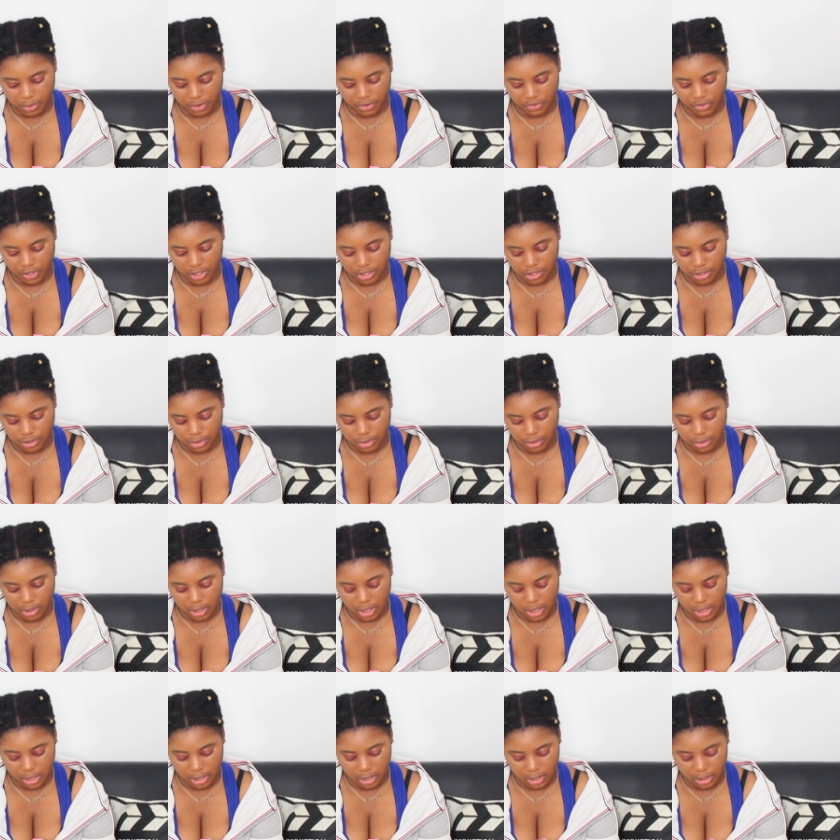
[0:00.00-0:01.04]
Professional
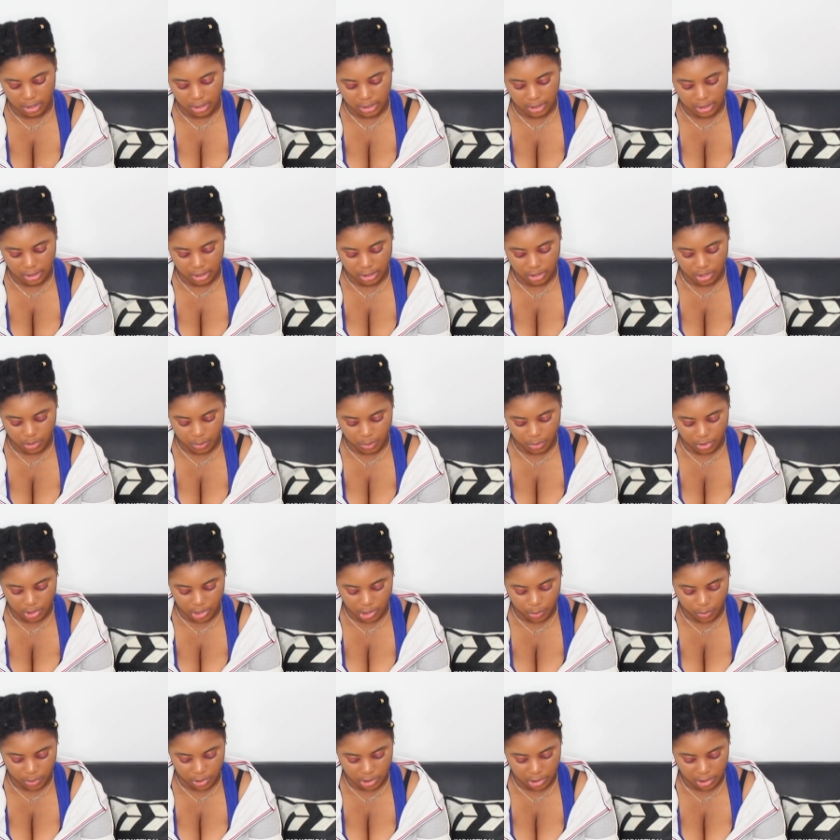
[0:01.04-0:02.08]
and it is Kissable
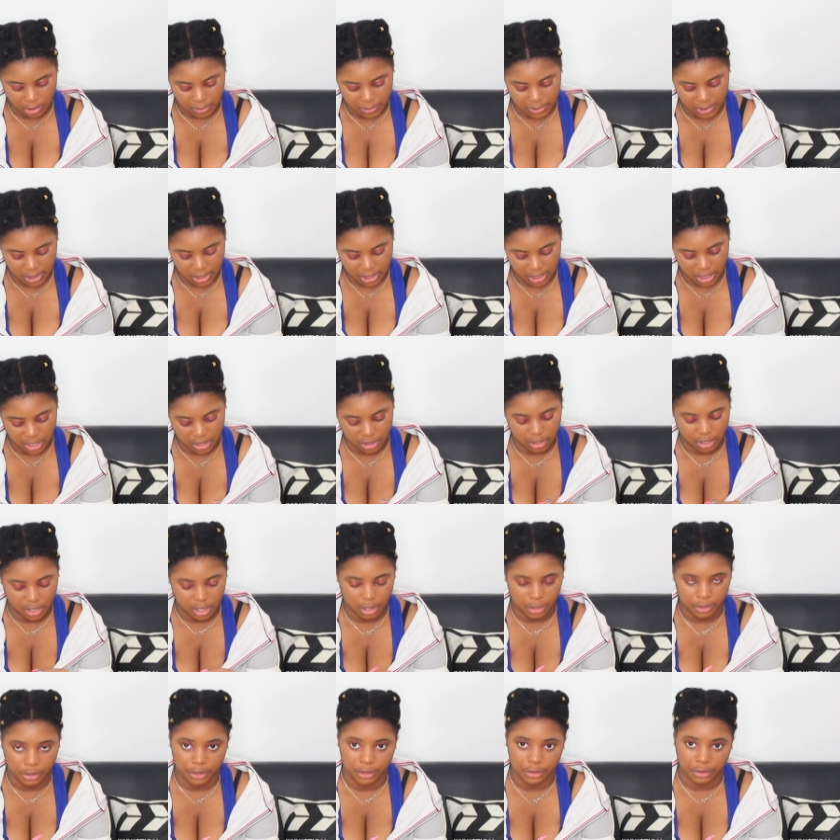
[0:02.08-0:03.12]
Liquid Lipstick in the
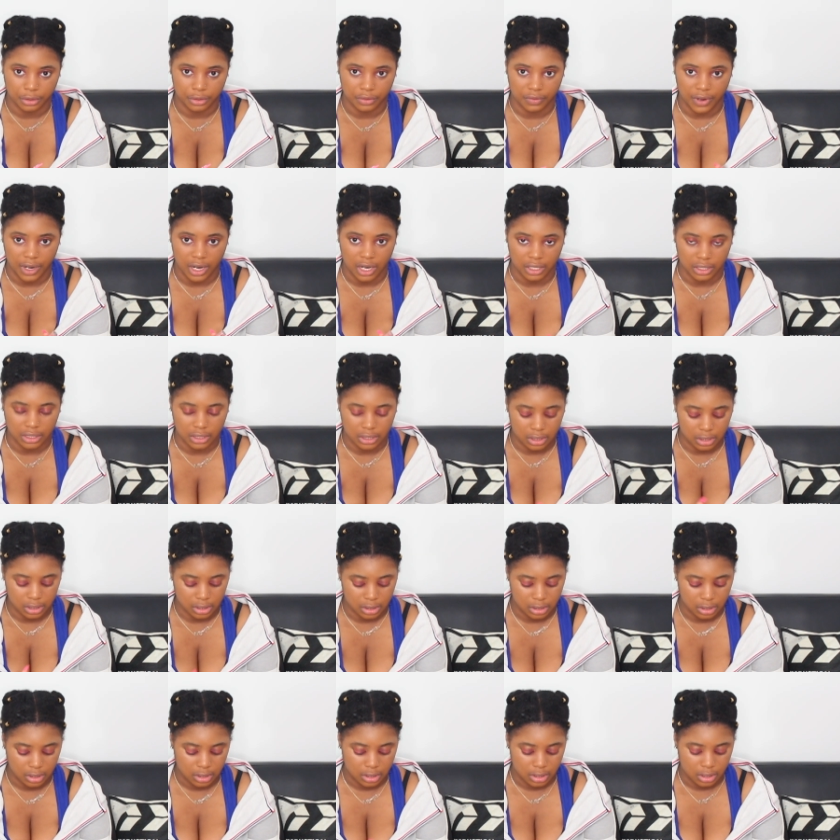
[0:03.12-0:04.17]
color Nirvana.
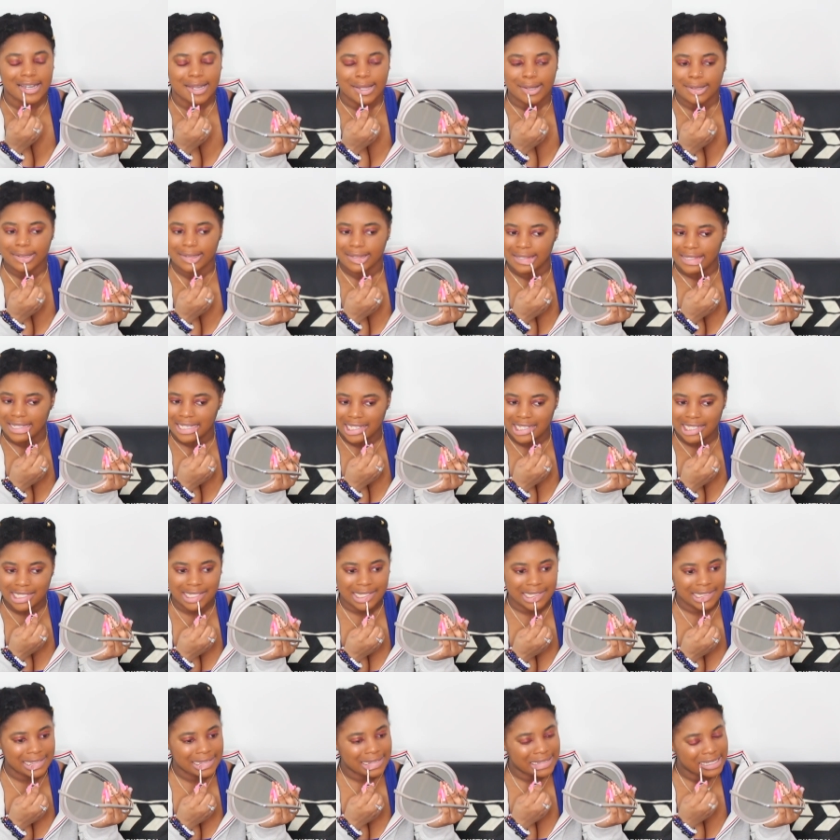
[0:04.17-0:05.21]
Now
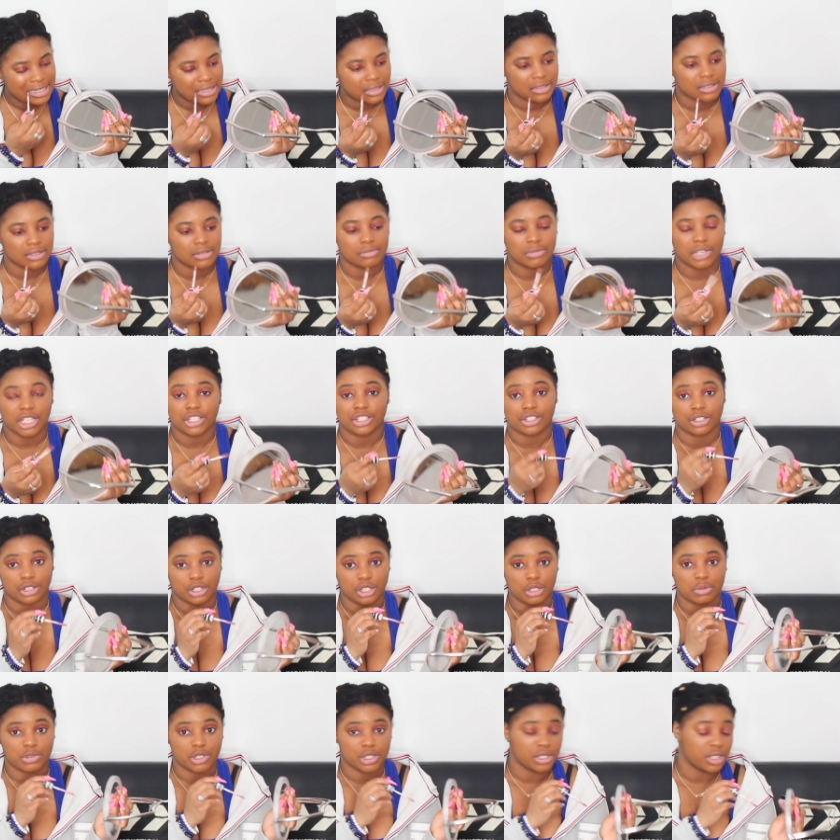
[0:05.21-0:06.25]
this makes your
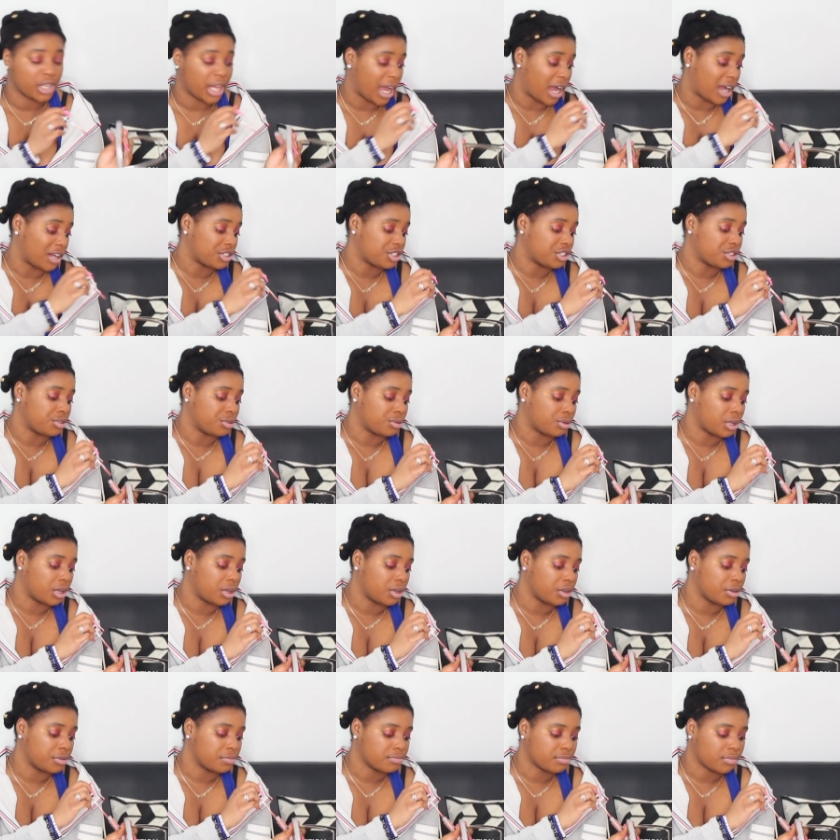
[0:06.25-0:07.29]
lips look ashy,
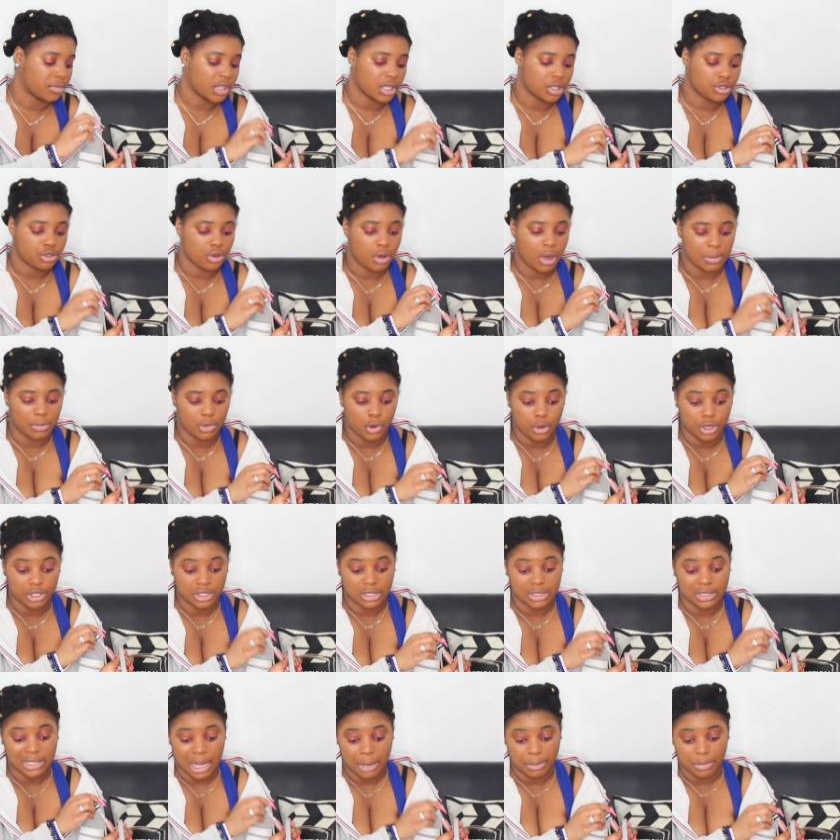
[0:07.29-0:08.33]
okay? So I'm going
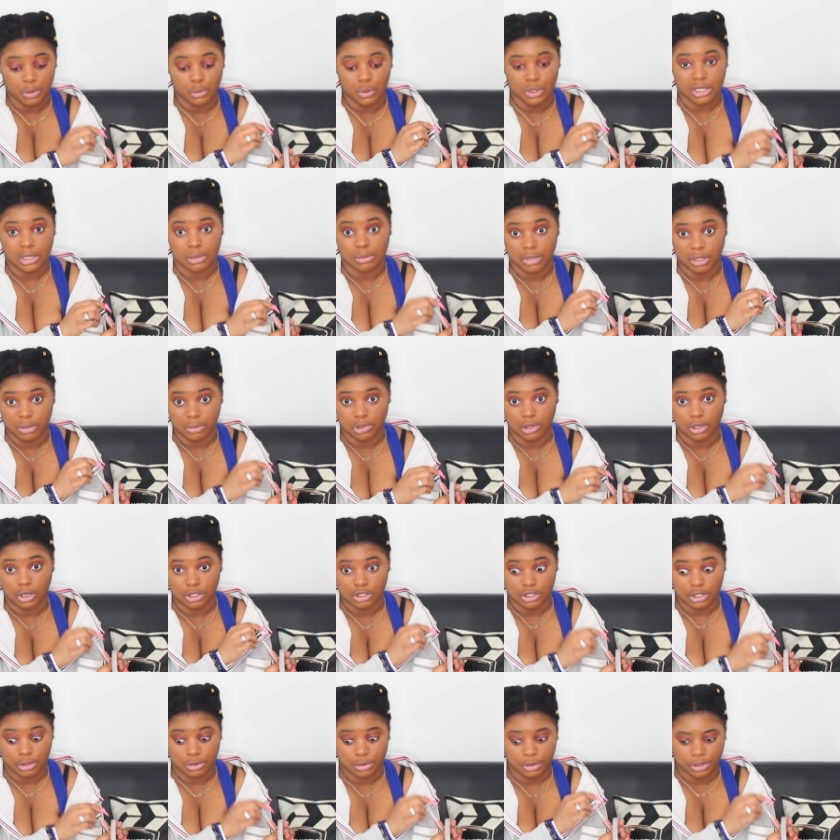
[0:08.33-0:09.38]
to top it with some lip
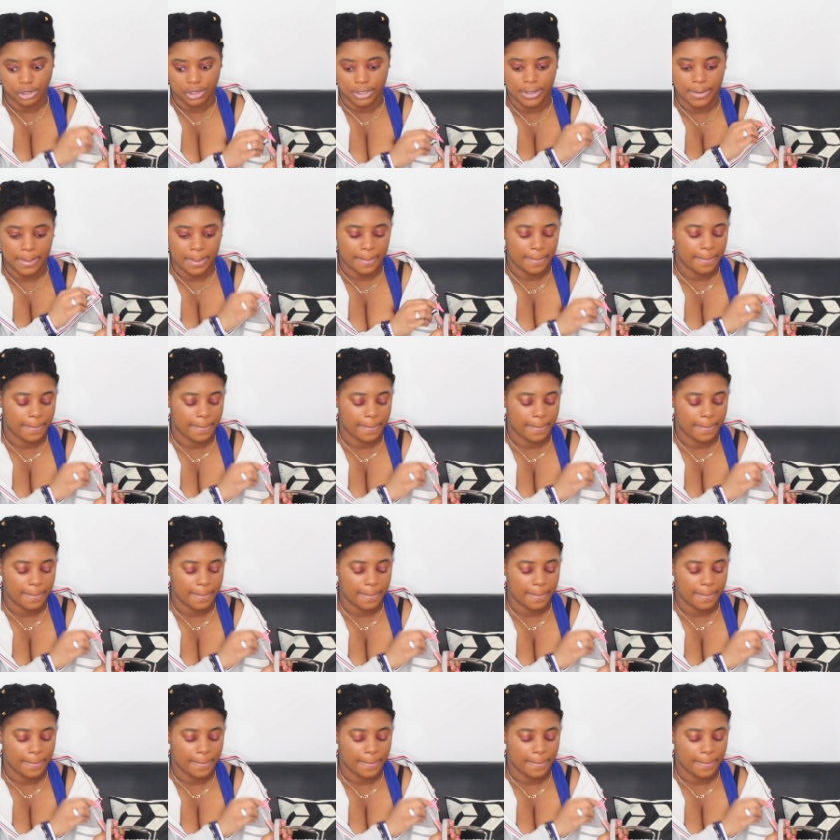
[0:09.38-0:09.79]
gloss, don't worry.